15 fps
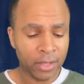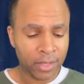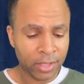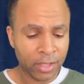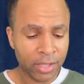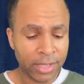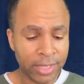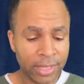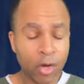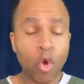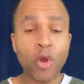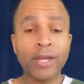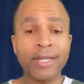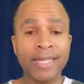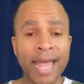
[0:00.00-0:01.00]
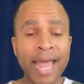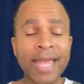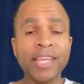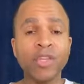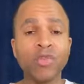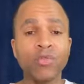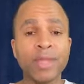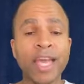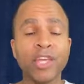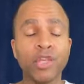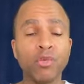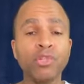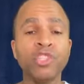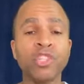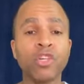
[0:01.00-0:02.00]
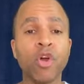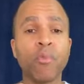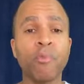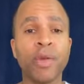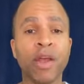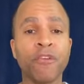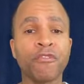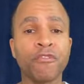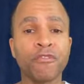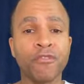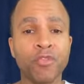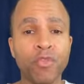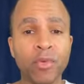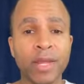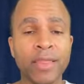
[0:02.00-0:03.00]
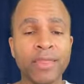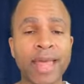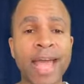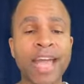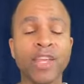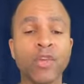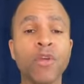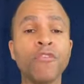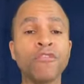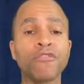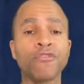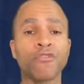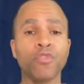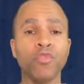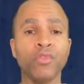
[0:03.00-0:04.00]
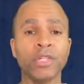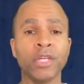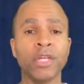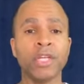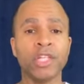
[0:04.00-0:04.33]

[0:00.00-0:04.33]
He, he ordained you that you should go bear fruit and that your fruit